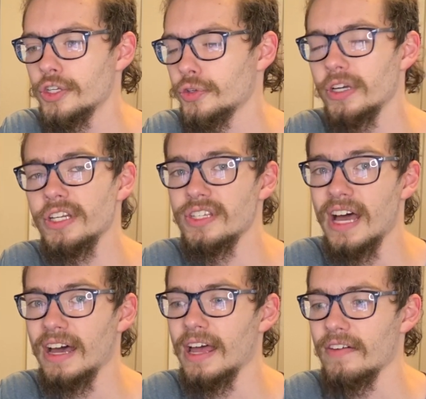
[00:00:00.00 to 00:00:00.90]
Saurian does
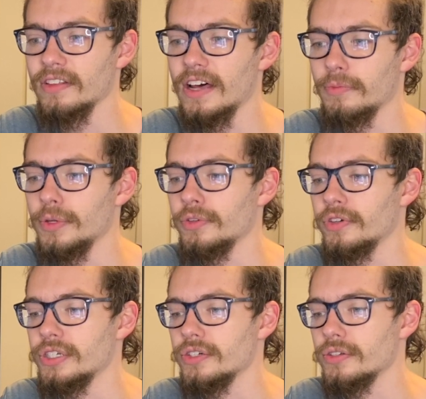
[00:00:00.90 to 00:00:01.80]
not have a lot of mutant
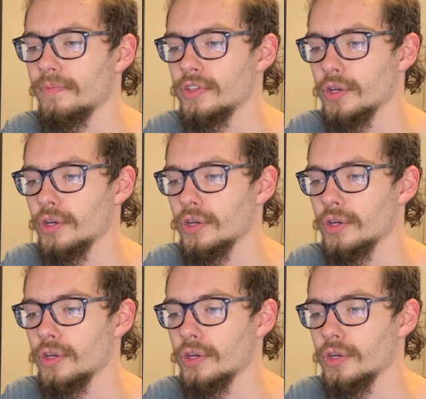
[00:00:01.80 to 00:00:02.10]
creatures.